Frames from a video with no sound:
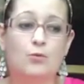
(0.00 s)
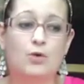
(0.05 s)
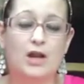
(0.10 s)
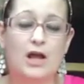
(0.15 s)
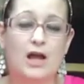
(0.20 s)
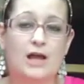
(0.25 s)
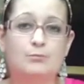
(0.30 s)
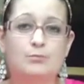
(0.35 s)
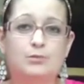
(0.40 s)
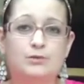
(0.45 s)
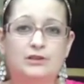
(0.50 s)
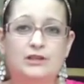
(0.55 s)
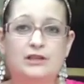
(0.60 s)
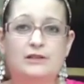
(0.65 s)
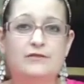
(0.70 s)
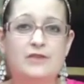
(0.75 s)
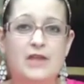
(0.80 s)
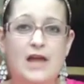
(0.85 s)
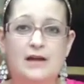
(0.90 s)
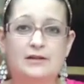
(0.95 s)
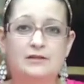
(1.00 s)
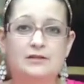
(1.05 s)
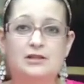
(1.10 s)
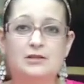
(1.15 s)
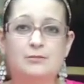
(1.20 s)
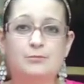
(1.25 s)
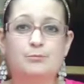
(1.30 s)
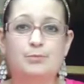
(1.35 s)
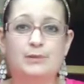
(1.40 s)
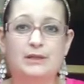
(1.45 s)
What I believe that
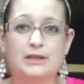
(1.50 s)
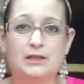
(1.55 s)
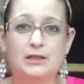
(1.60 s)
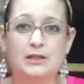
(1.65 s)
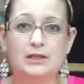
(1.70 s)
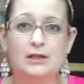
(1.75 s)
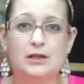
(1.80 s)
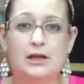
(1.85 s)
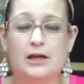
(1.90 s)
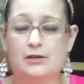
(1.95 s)
to be,